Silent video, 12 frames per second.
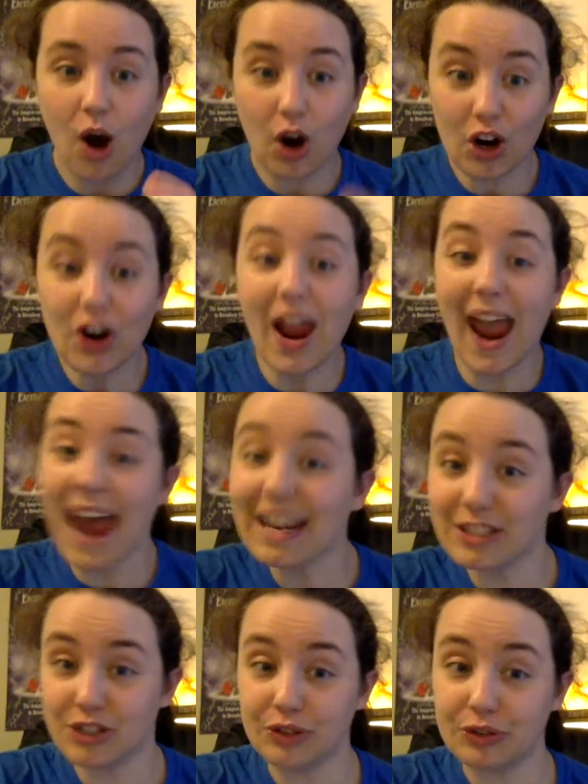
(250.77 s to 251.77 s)
her
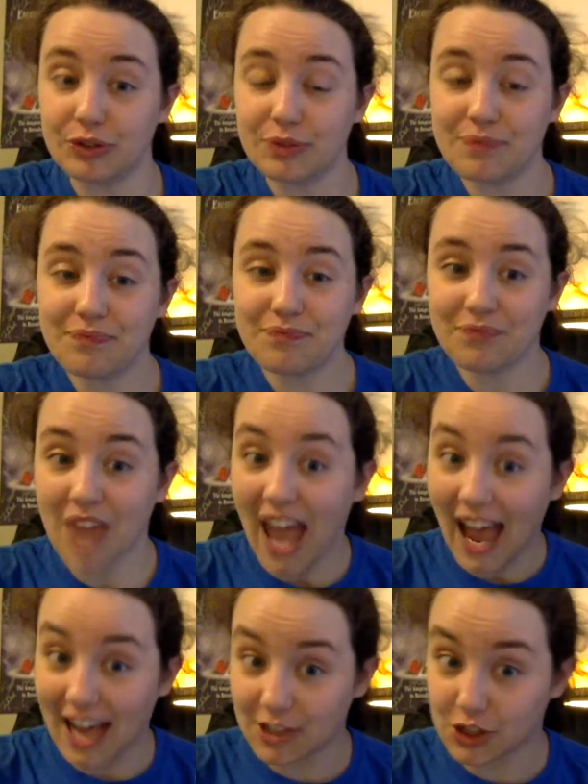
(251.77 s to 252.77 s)
attitude
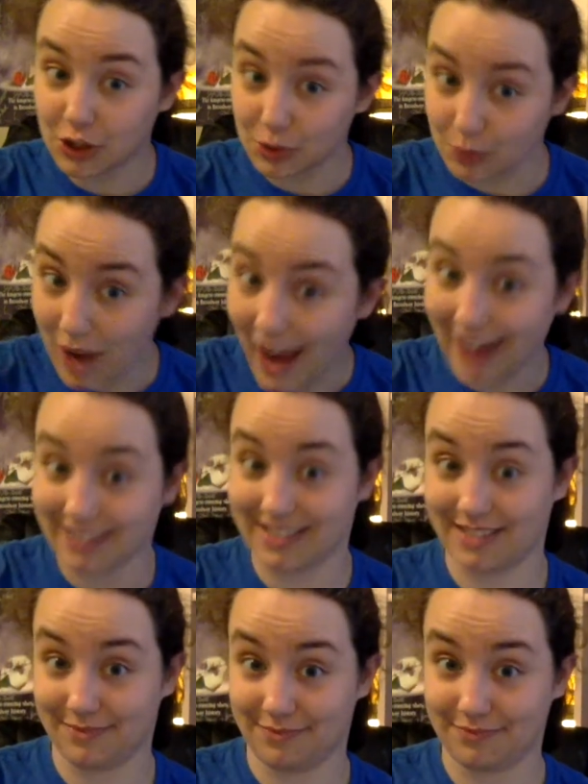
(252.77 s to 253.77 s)
as
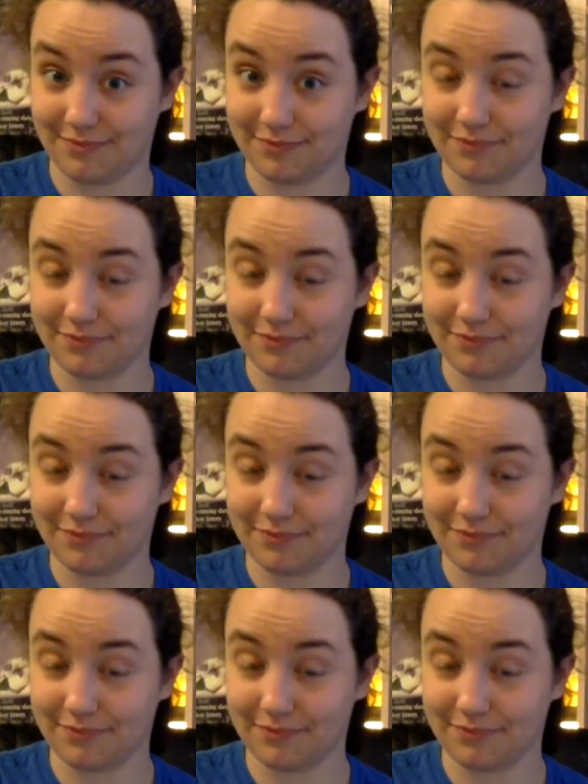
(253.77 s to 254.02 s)
correct